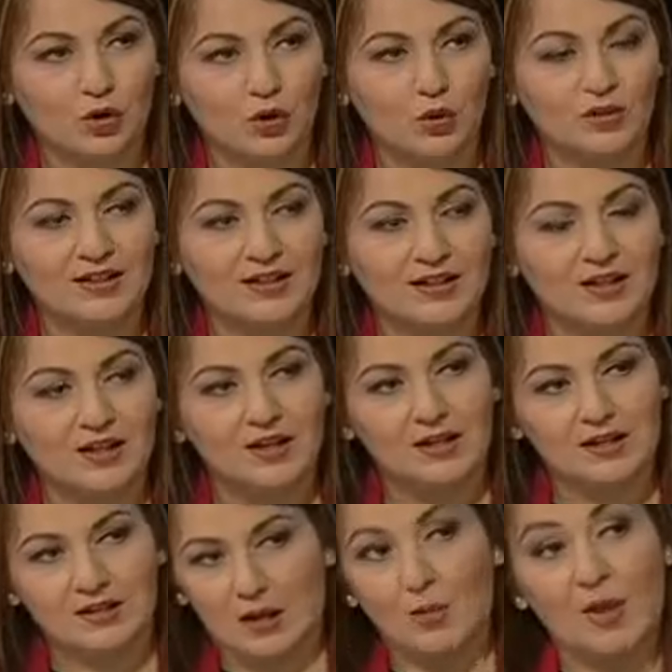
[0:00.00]
hold
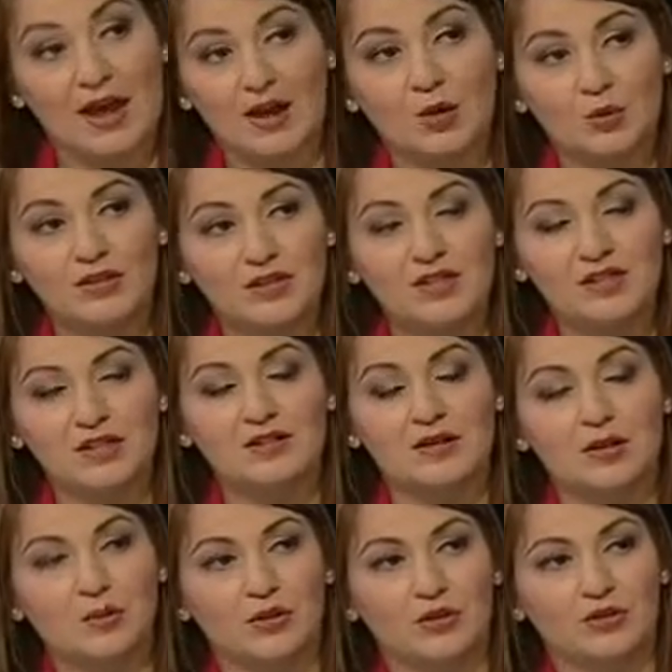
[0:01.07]
some equities in their
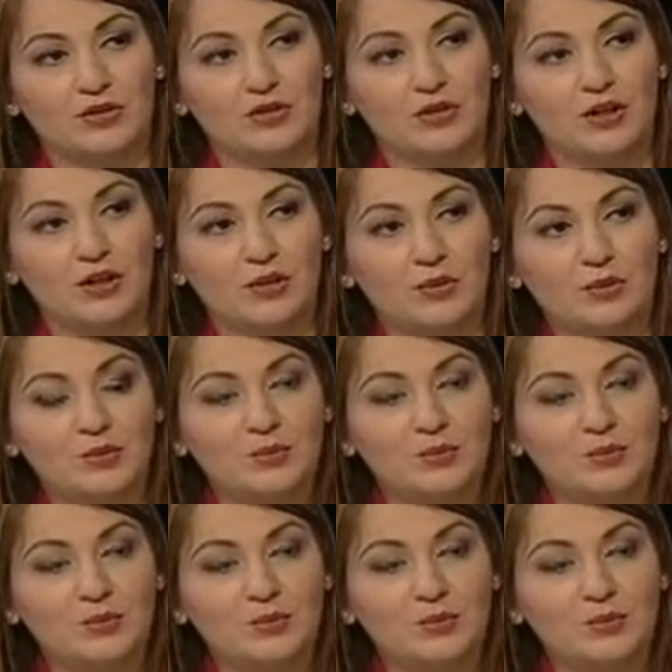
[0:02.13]
portfolio?